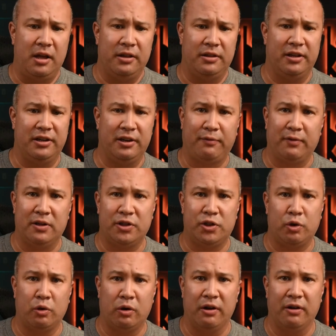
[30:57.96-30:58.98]
the different
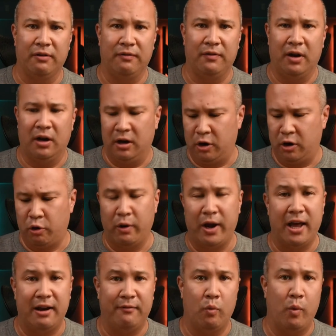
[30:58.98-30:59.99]
sort of
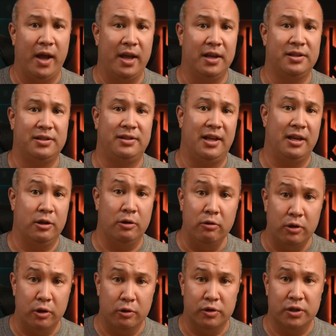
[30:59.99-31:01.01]
creative ways that you
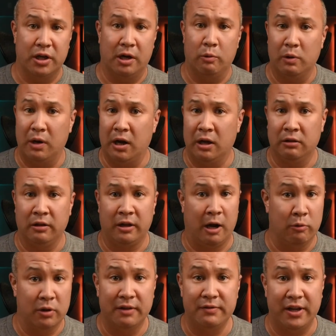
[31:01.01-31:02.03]
use it. I
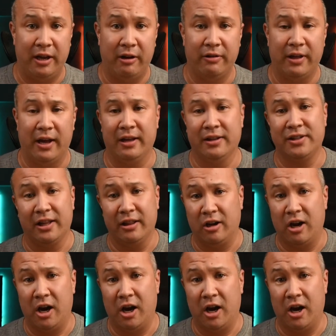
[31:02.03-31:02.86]
would love to hear that inside the